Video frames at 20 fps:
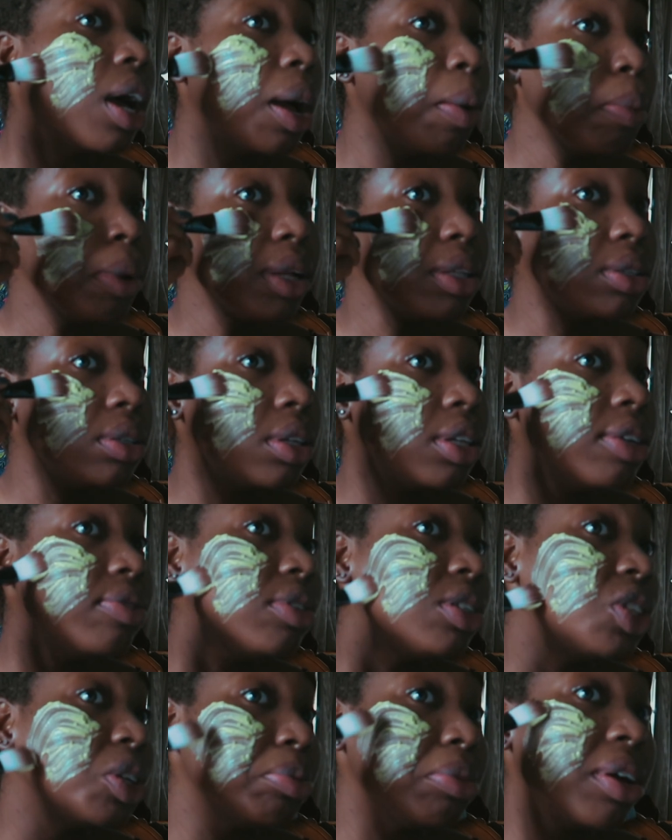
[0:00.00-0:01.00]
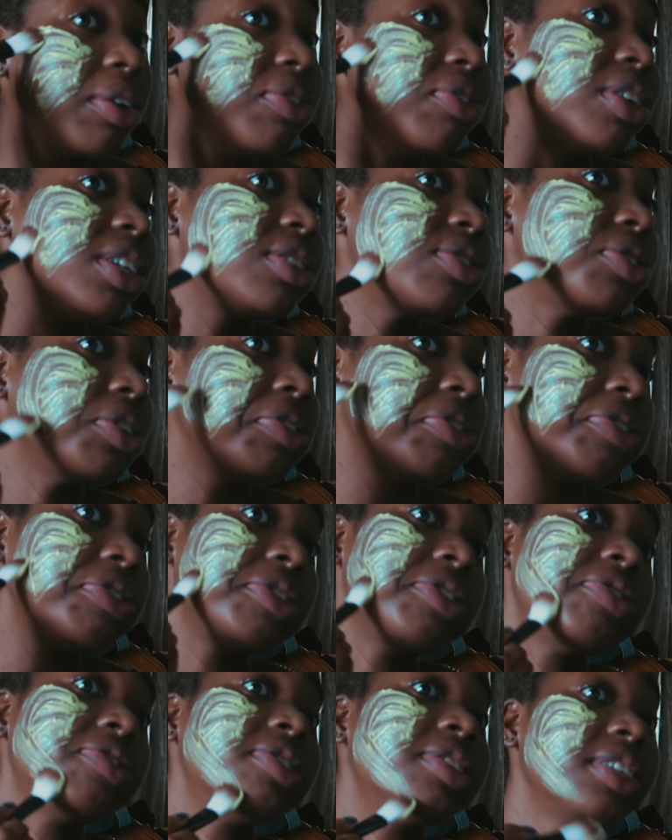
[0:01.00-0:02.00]
I'm going to leave this on my face for
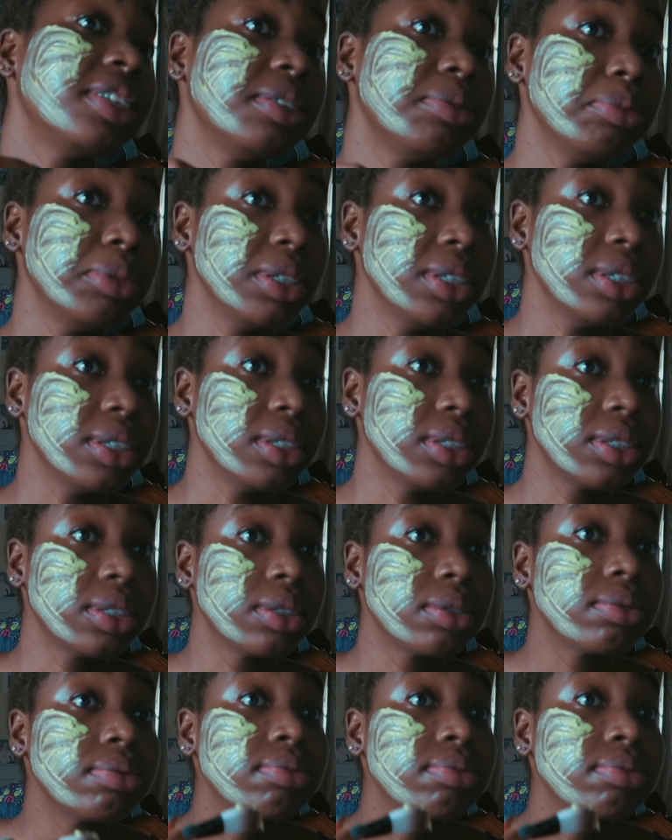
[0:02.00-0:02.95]
15 minutes.